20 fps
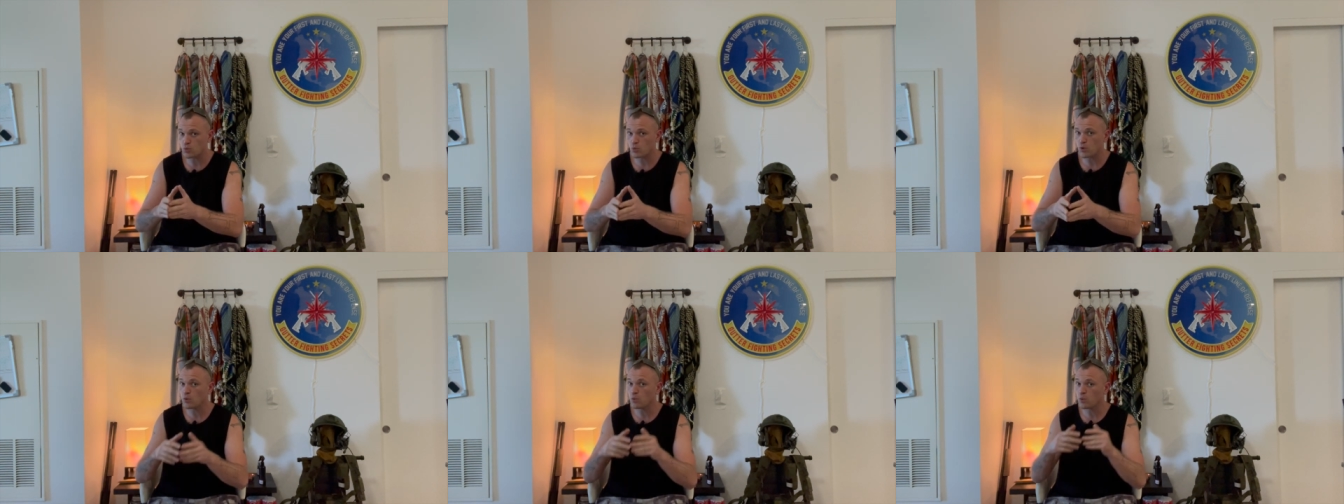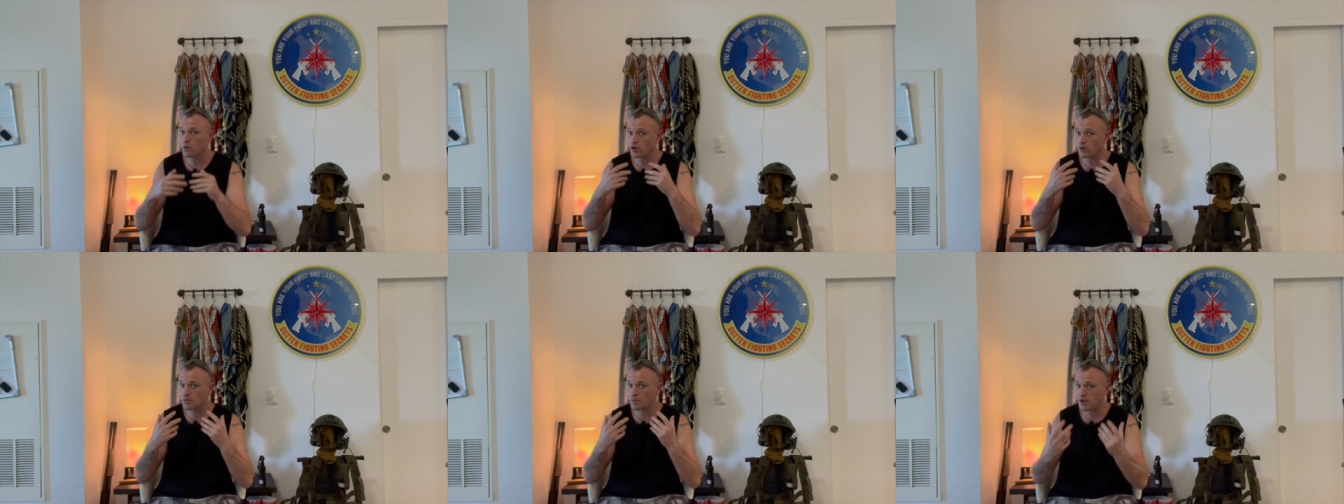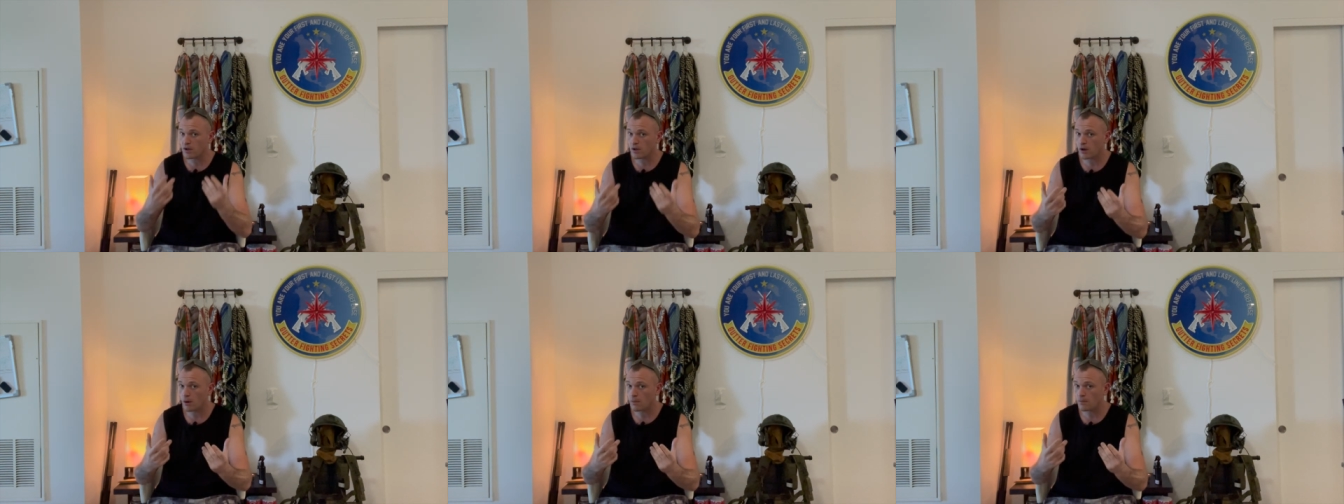we will
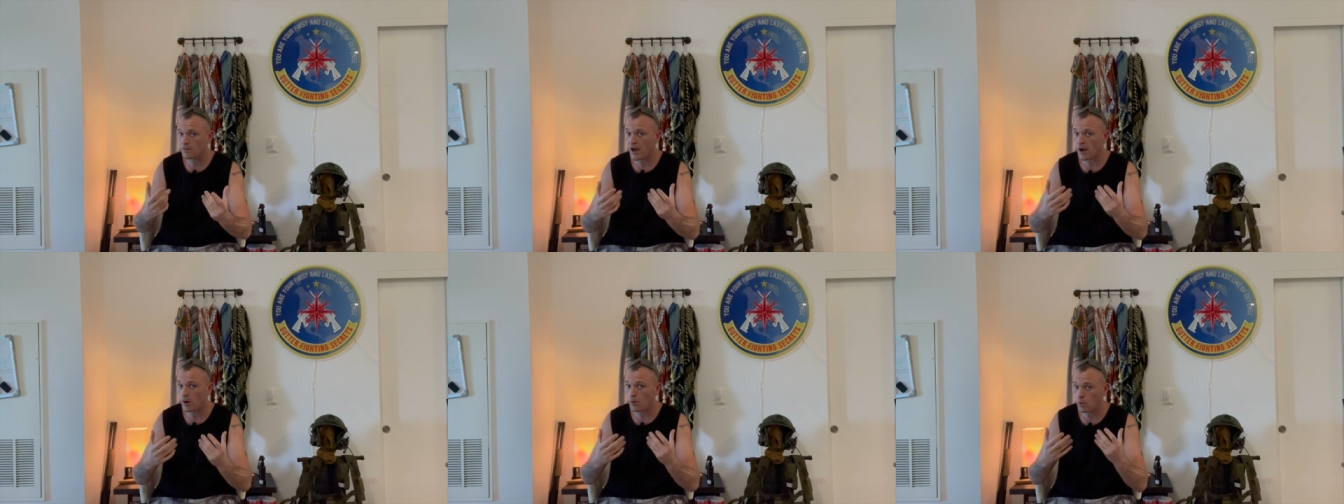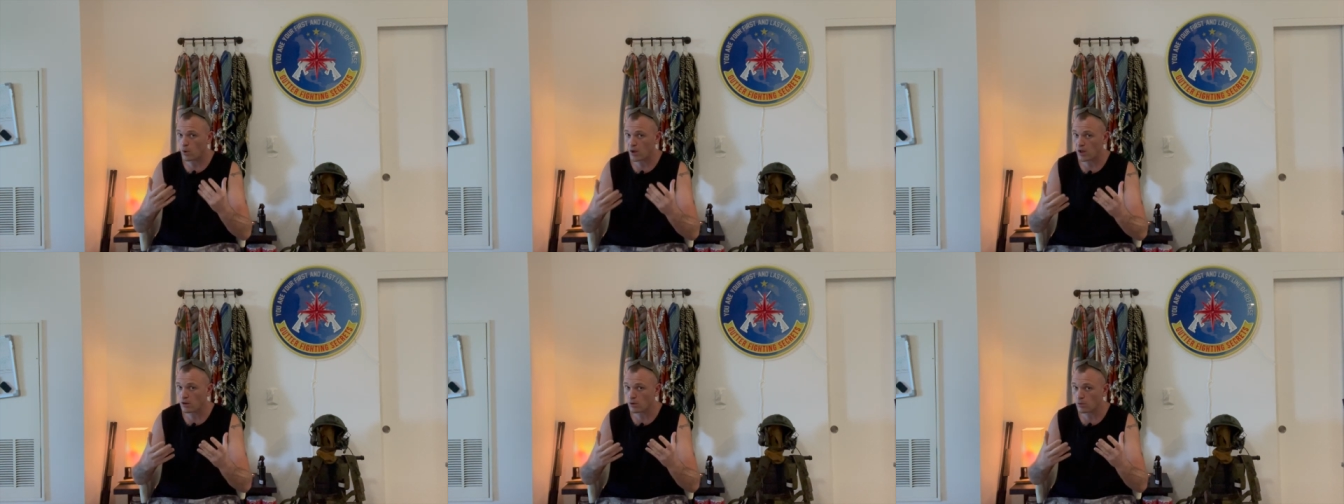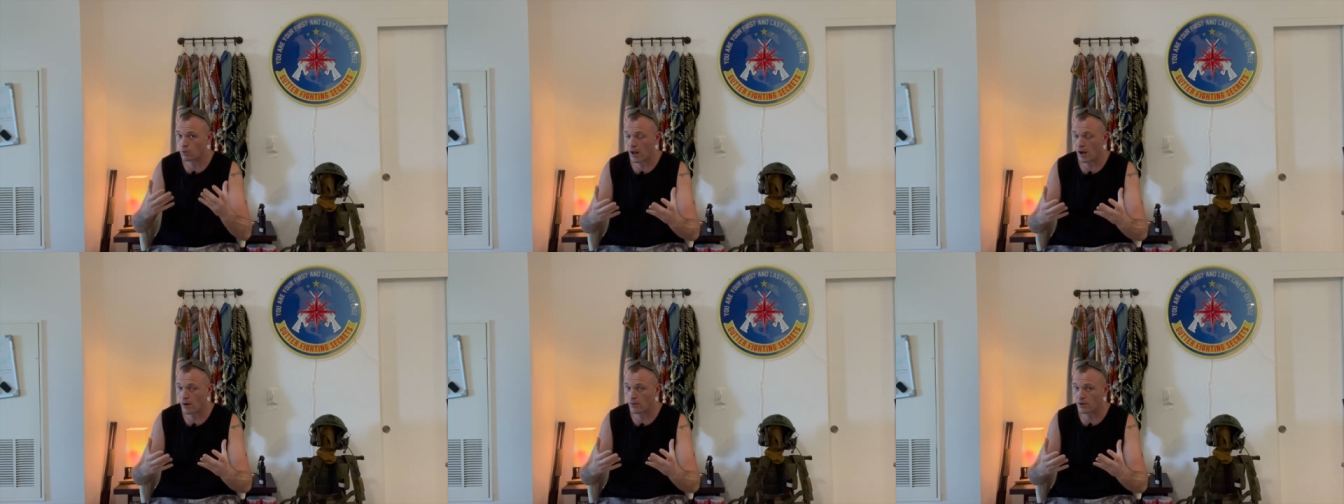become that
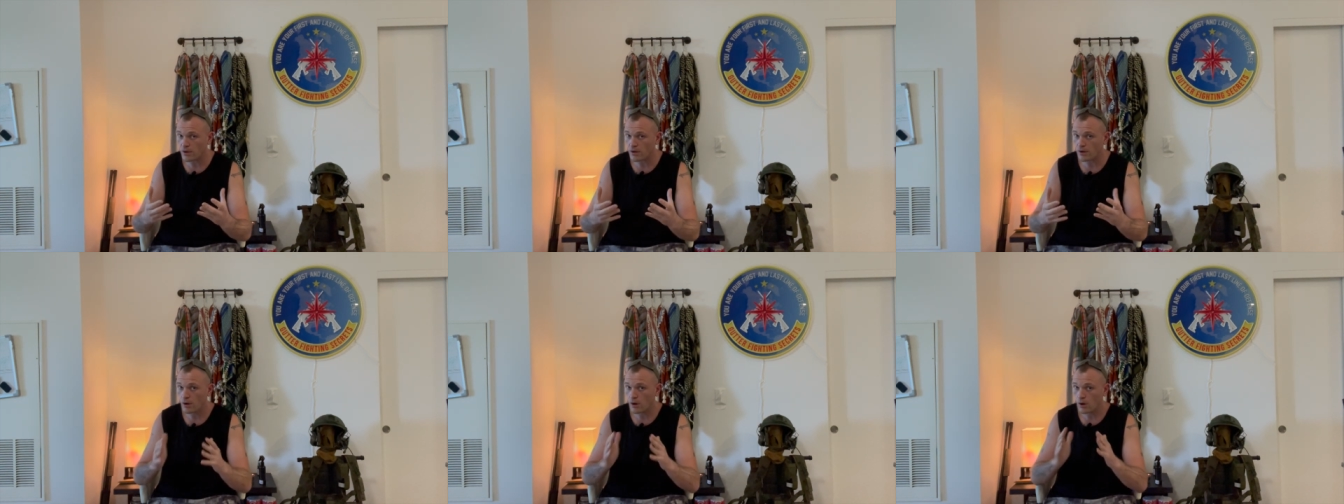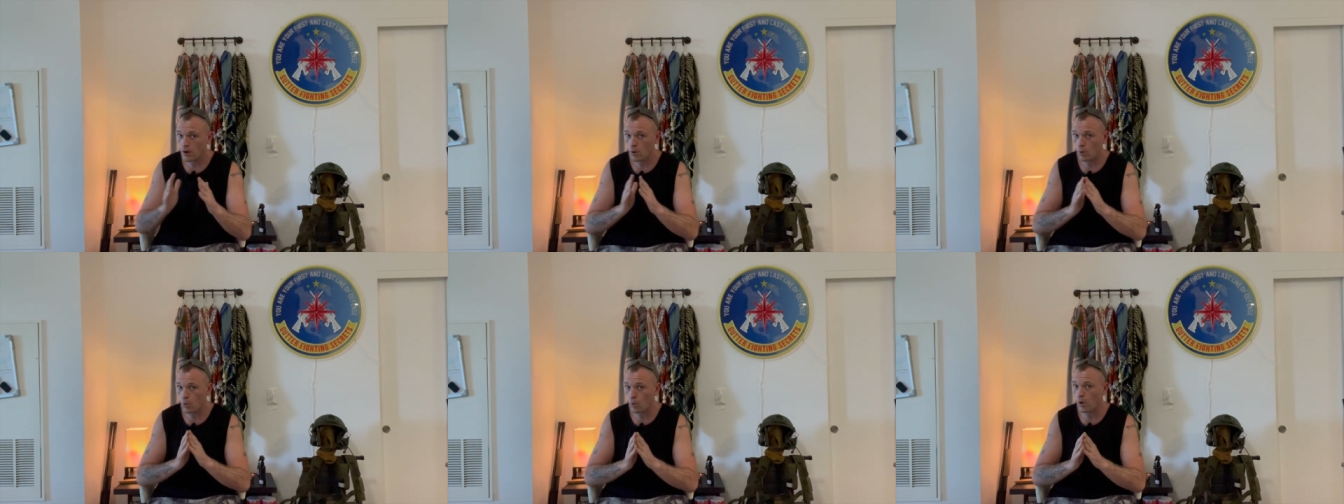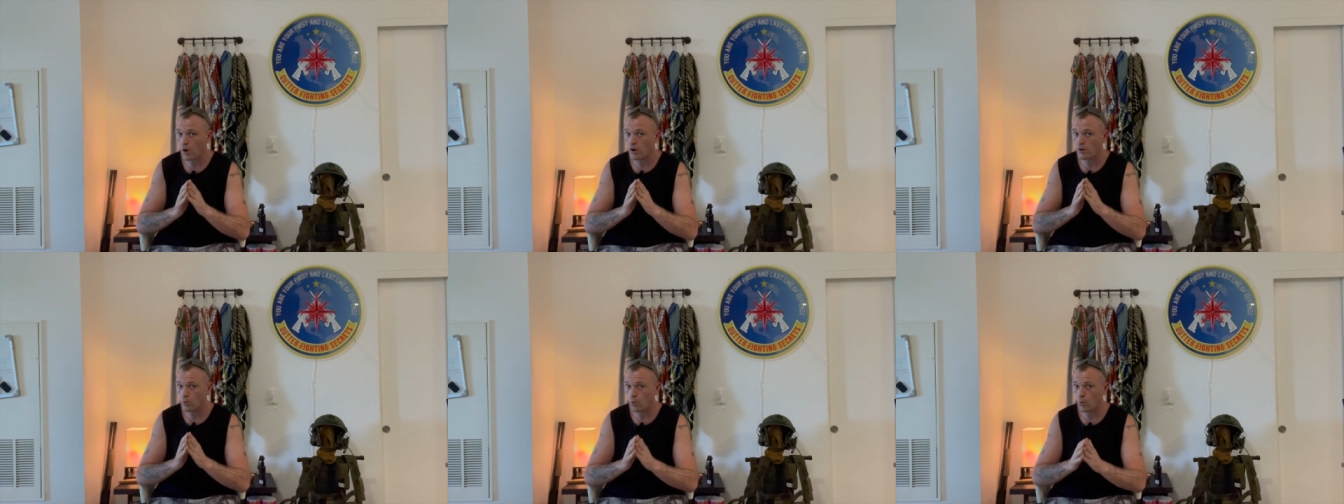well-rounded
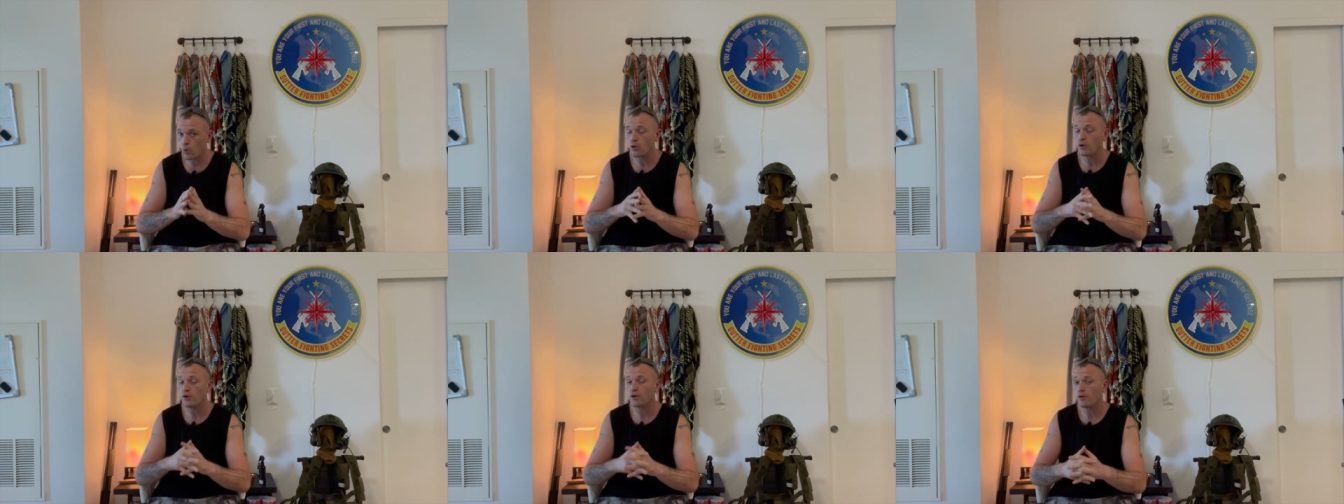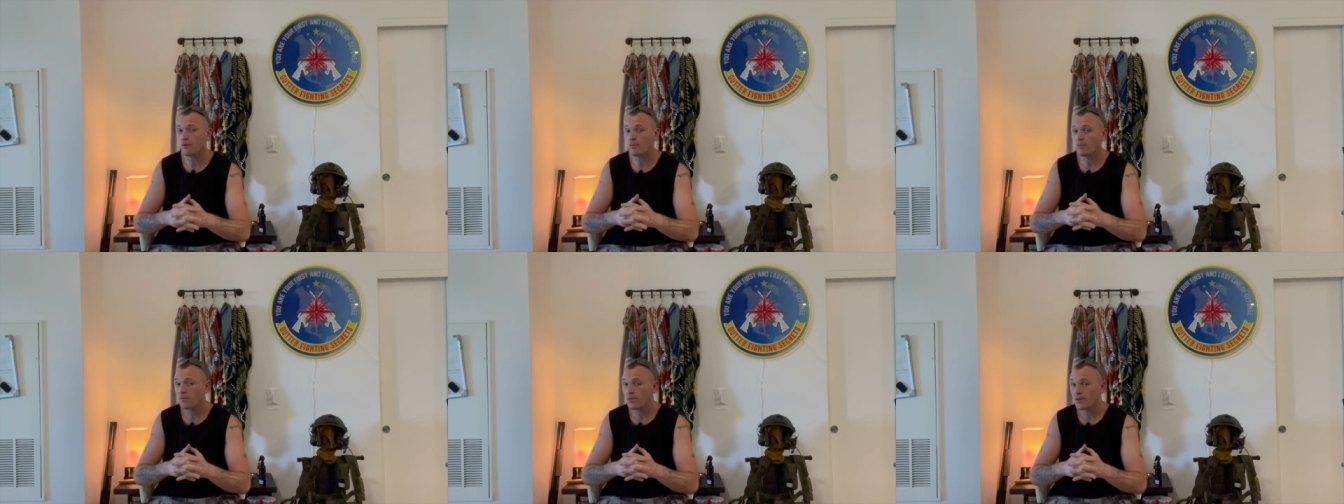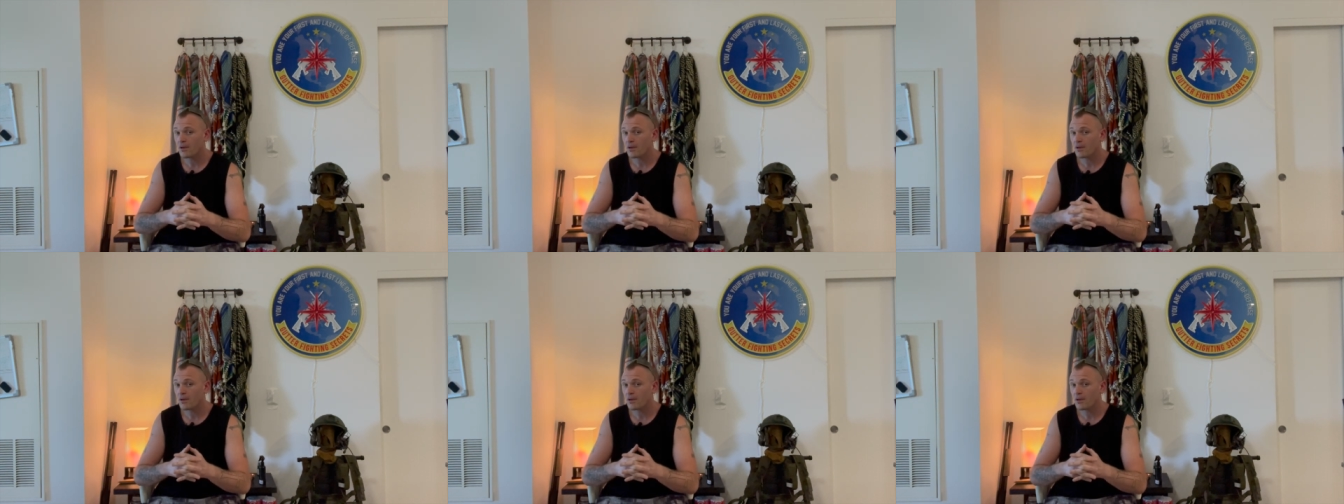one warrior.